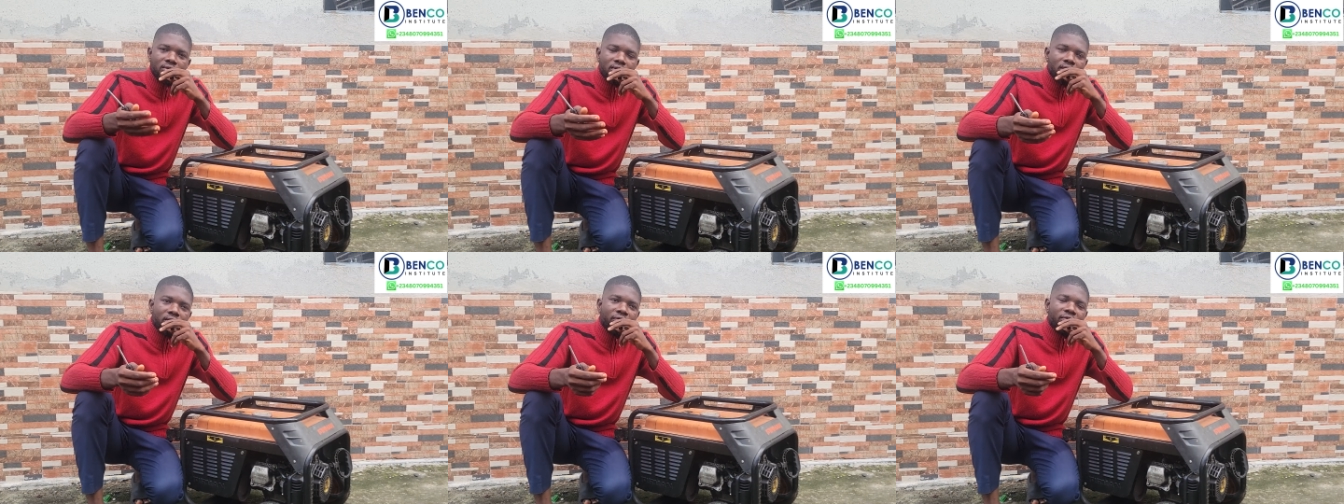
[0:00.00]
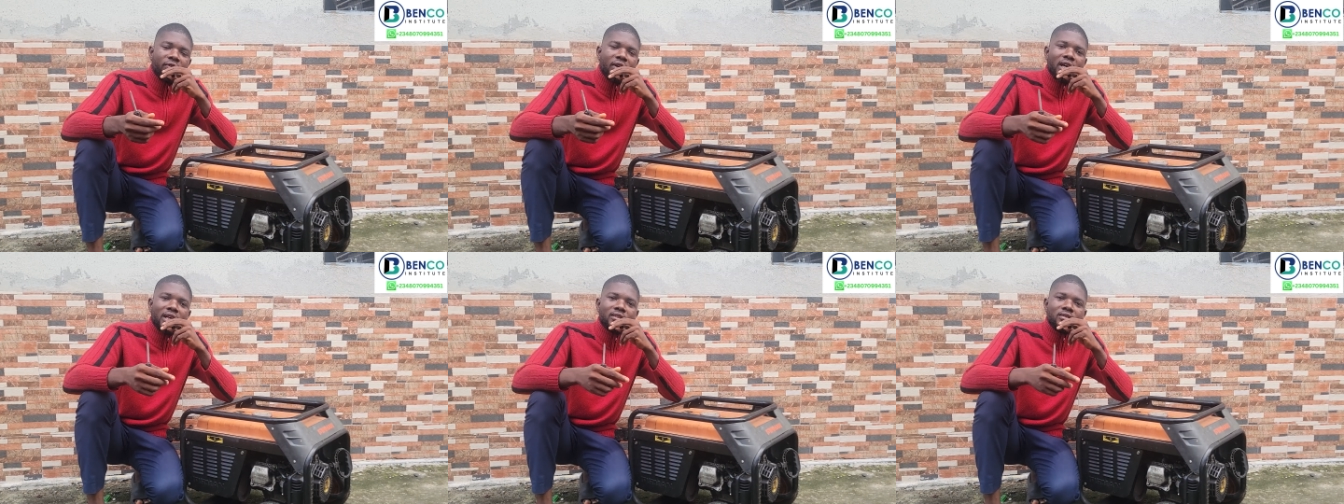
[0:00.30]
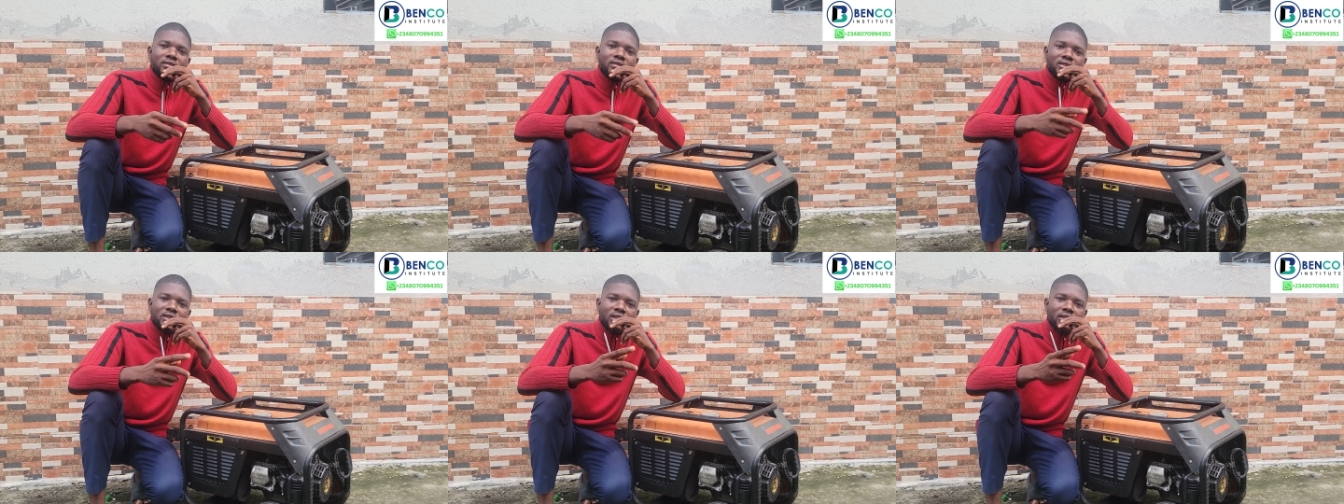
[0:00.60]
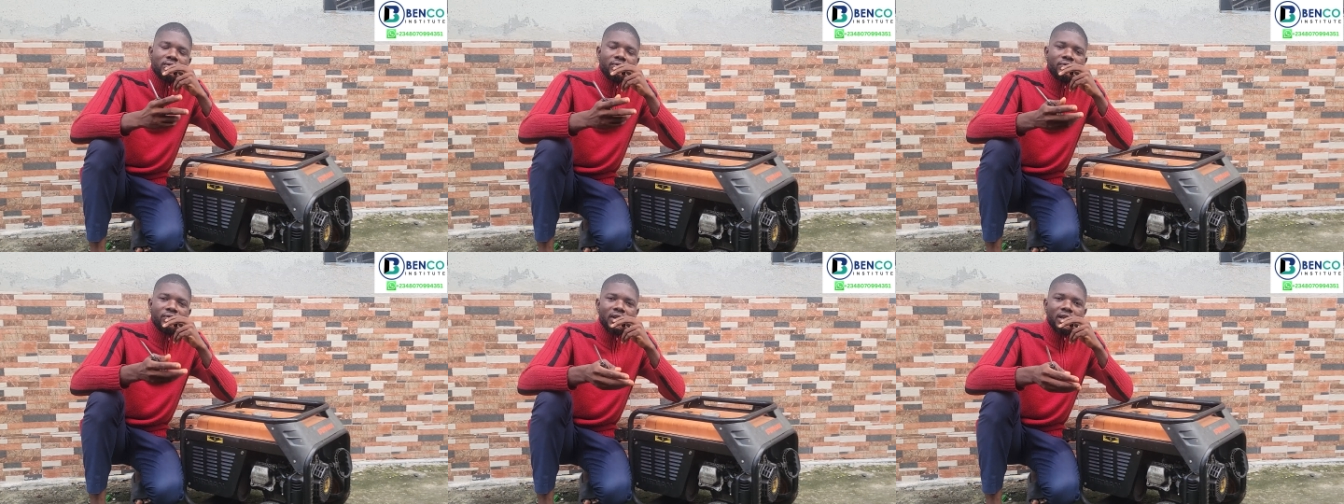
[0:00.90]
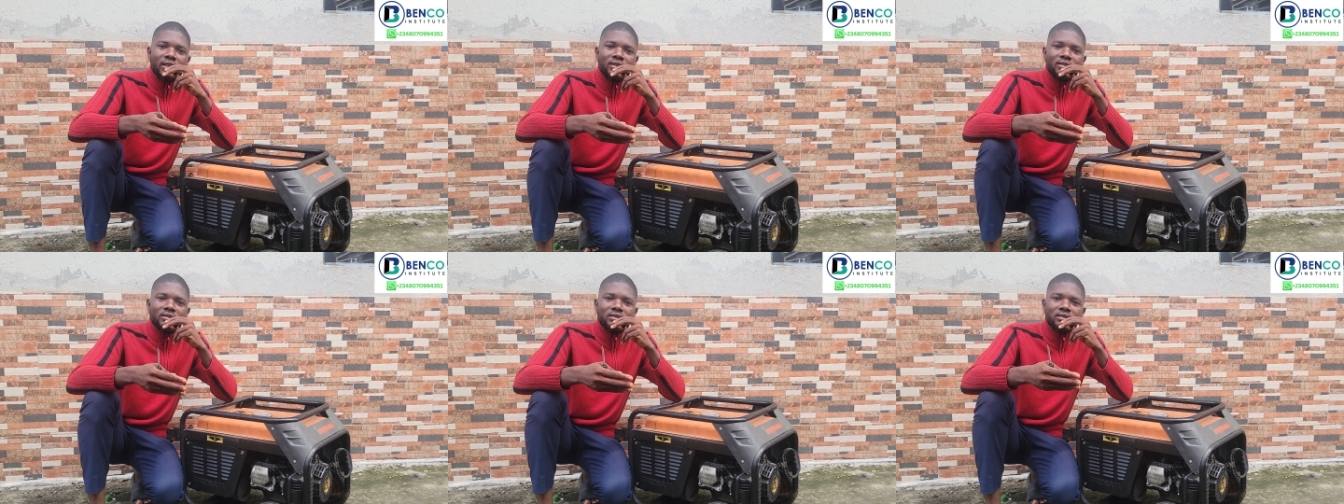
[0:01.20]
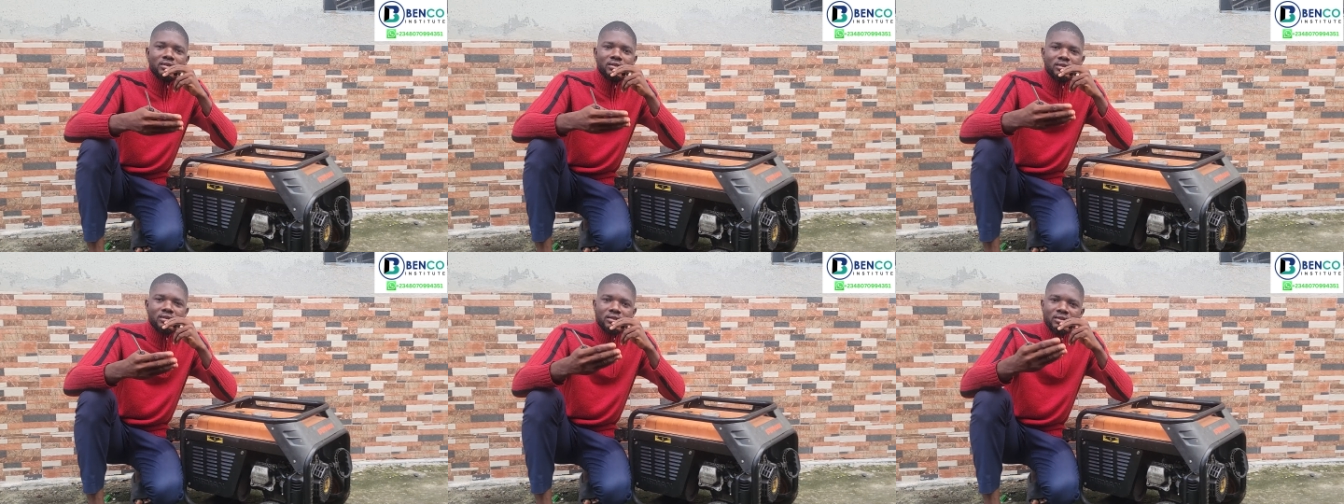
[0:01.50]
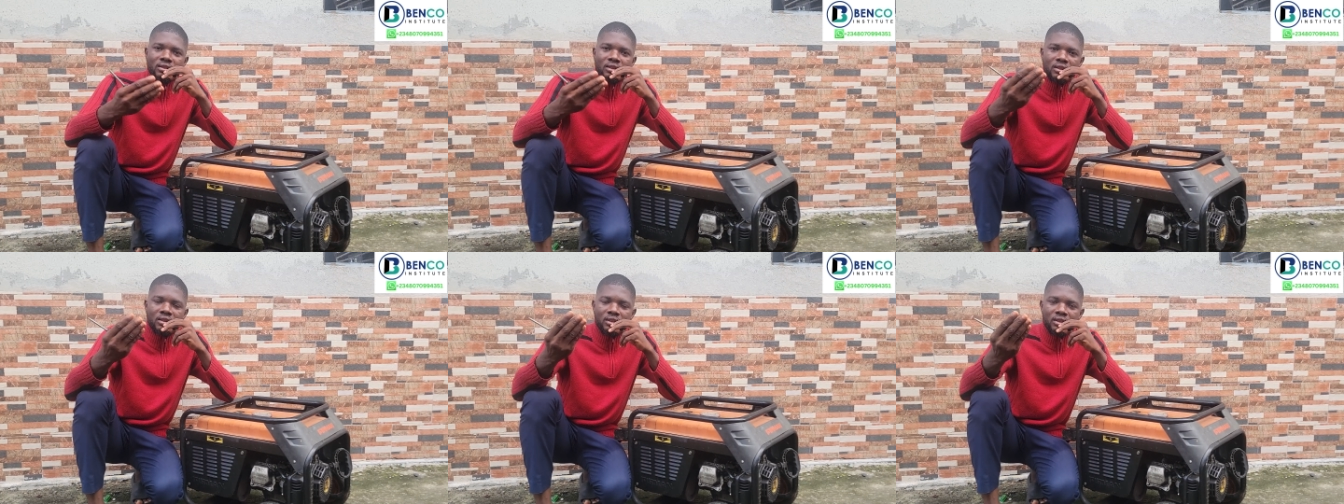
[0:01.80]
fans, fan, ceiling
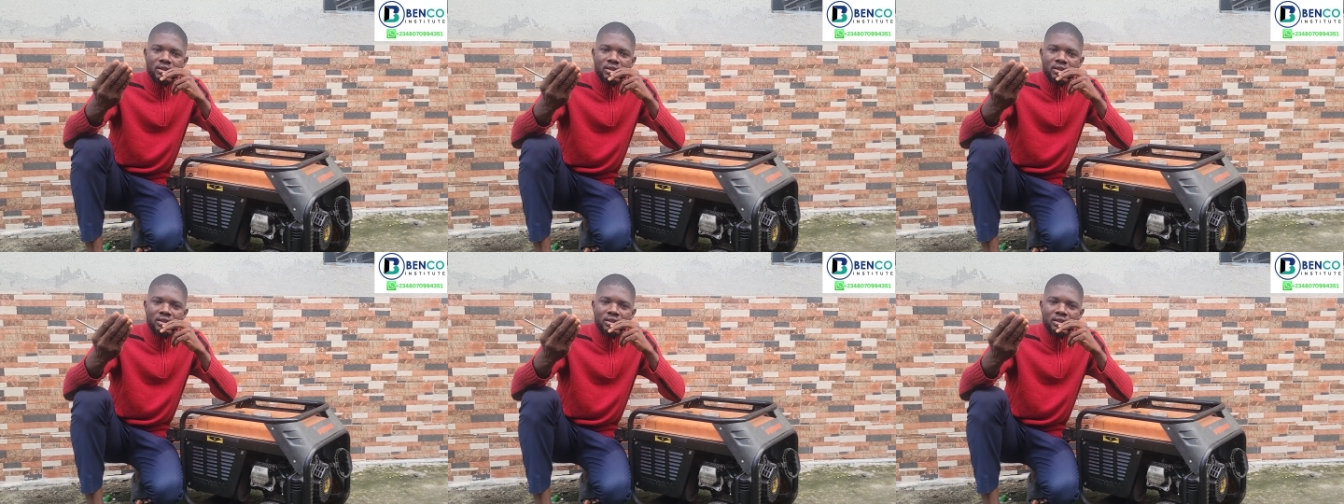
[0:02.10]
fans,